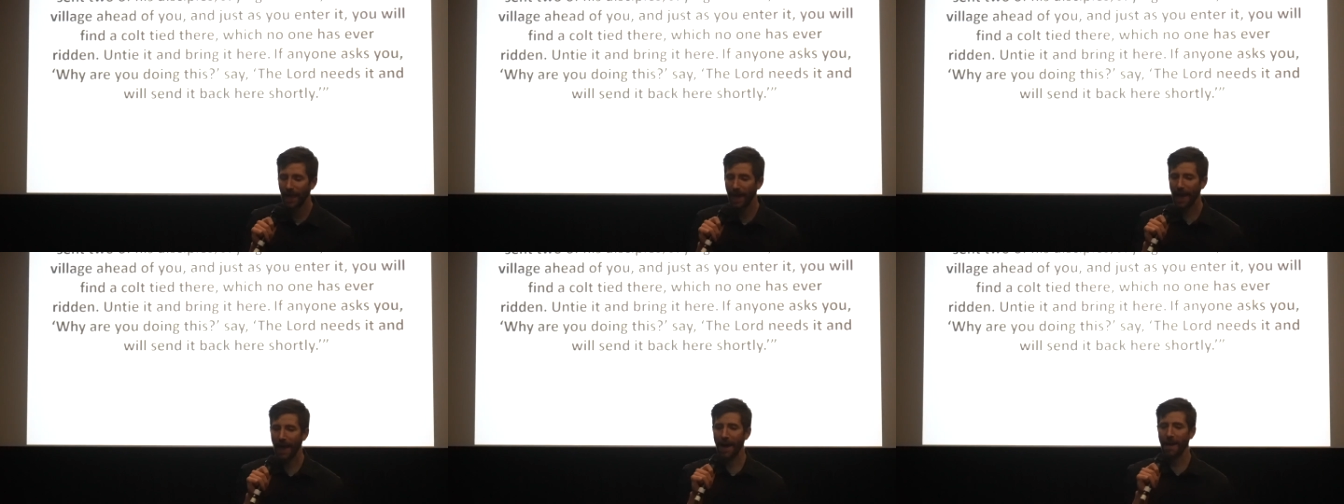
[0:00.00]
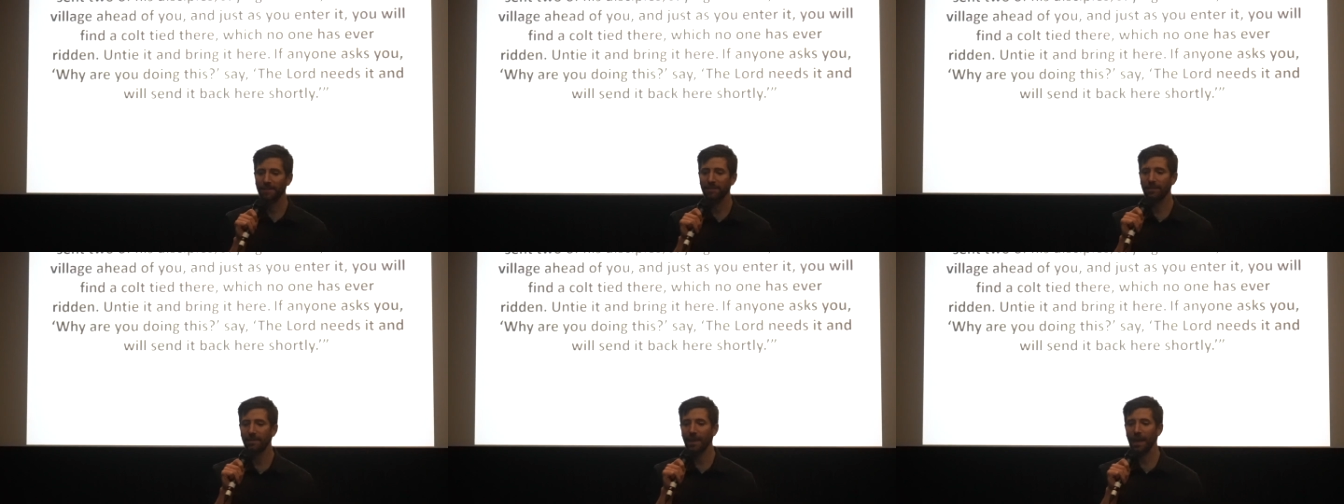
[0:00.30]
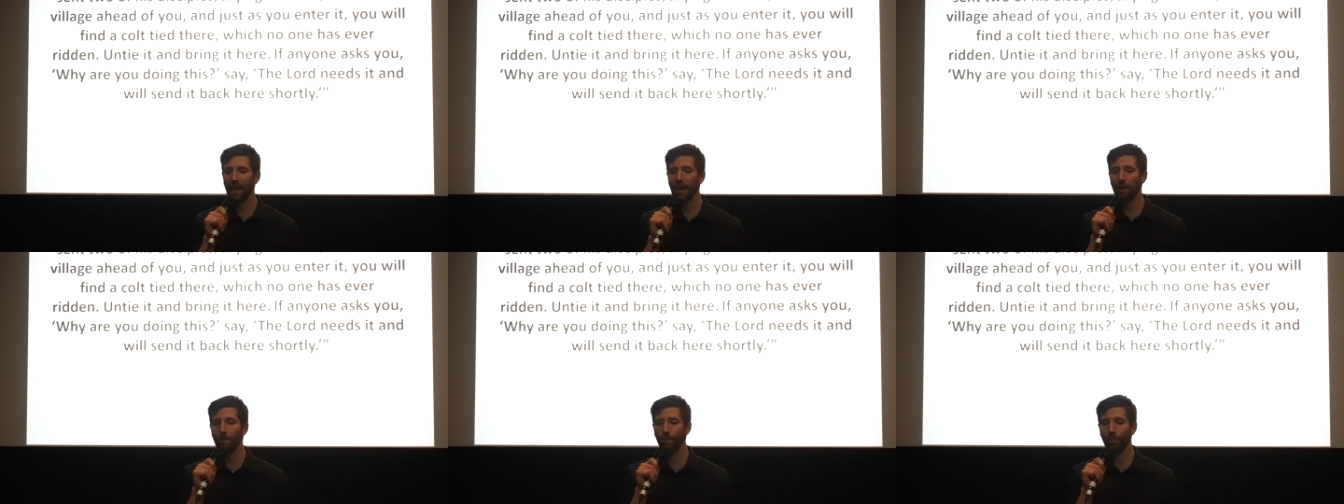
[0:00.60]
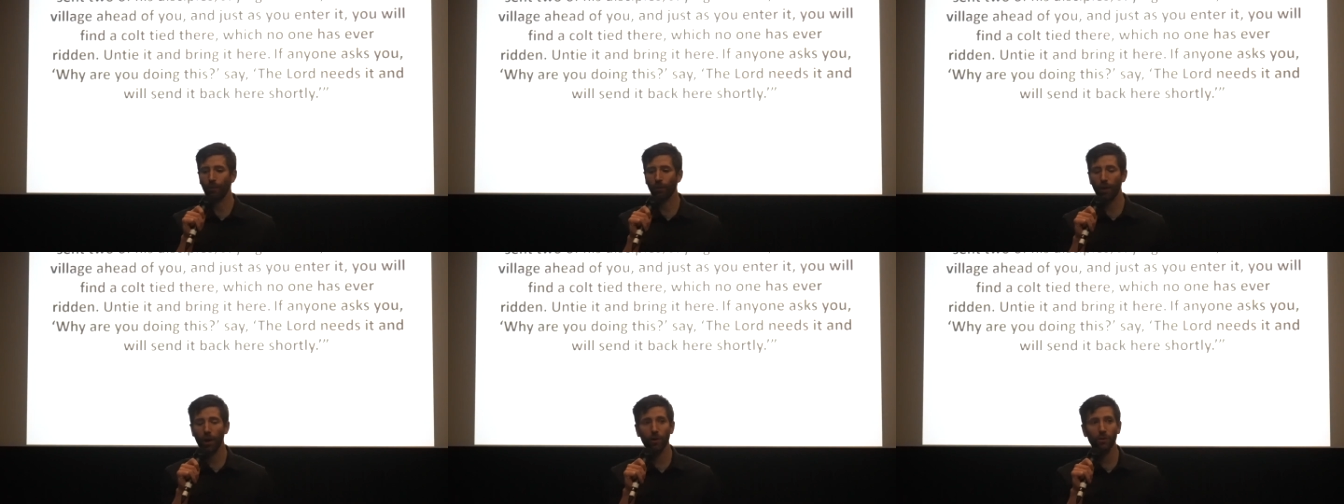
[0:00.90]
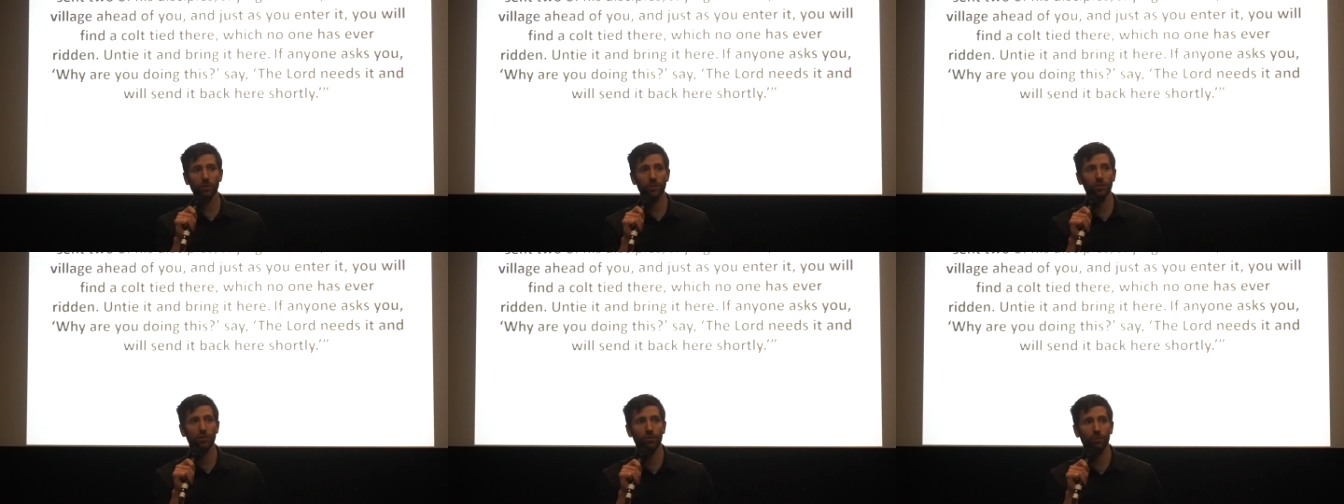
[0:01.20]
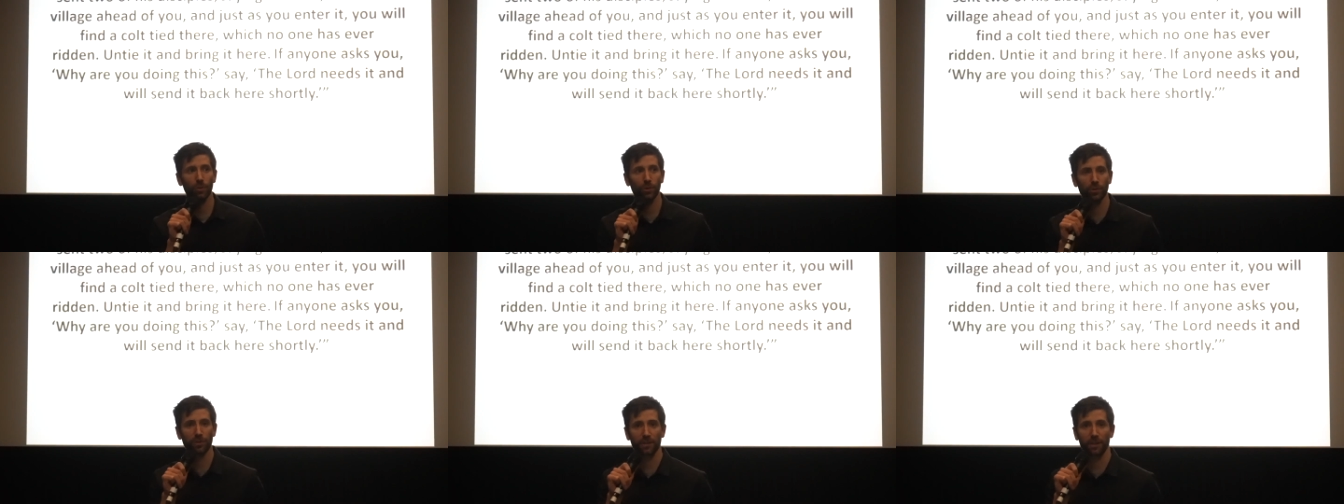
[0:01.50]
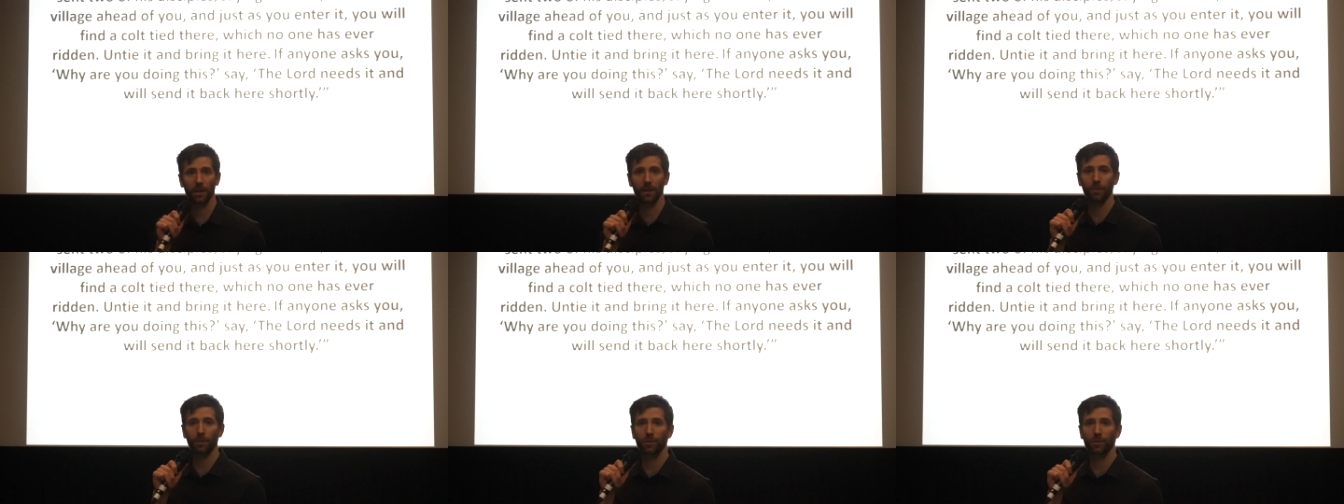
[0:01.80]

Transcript: As they approach Jerusalem,